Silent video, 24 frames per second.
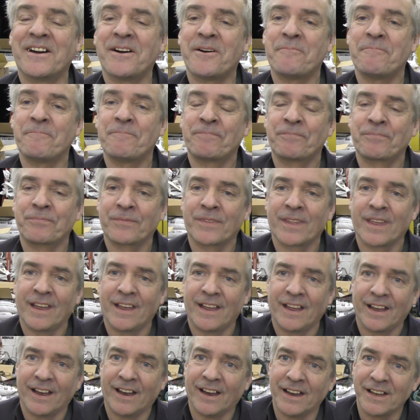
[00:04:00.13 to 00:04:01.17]
um,
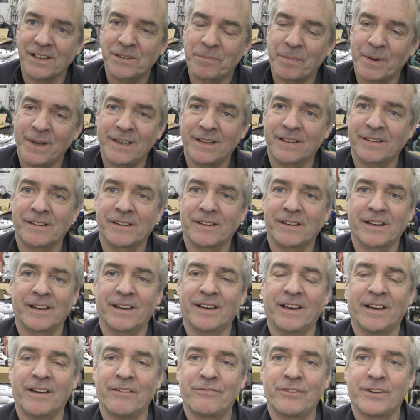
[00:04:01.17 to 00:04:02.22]
it's been
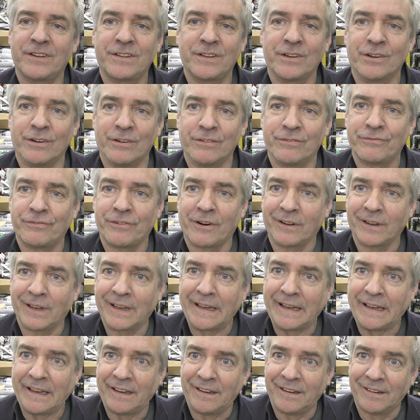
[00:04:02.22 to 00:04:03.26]
a, a video
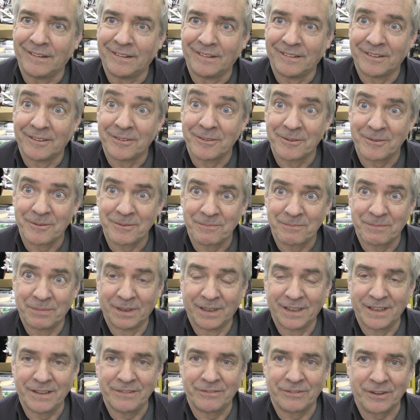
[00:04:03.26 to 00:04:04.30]
folly,
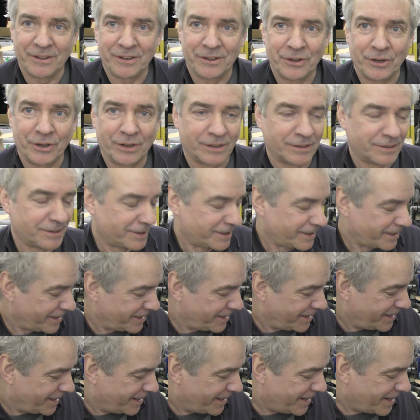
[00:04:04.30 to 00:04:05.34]
believe it or not.
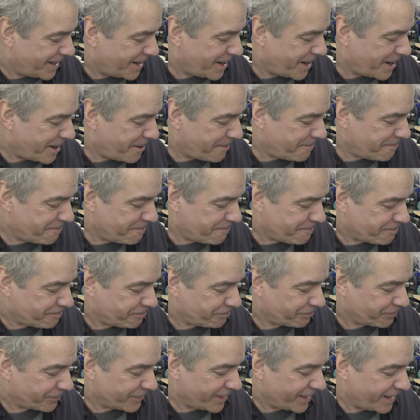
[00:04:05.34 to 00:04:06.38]
Um,
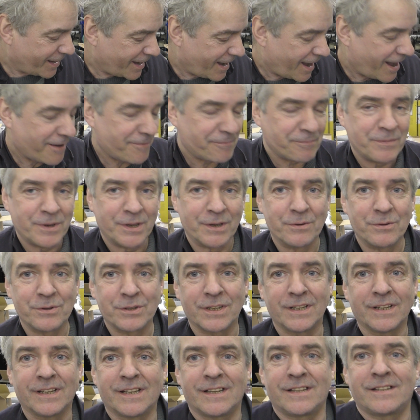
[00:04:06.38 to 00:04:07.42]
I'm
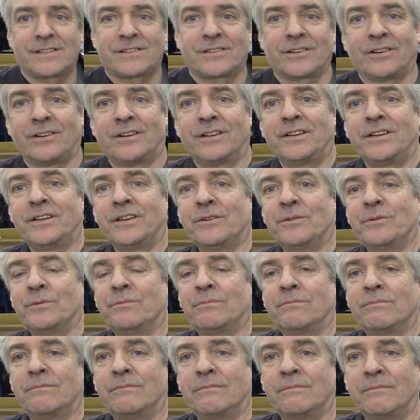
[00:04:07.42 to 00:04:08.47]
using these sort of
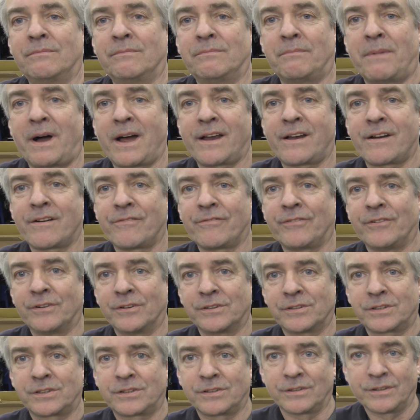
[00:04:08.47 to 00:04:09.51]
new
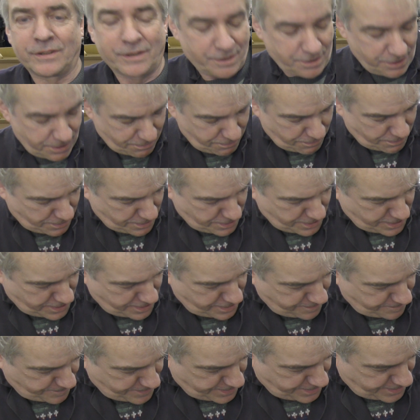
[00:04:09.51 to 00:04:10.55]
microphones so that you can hear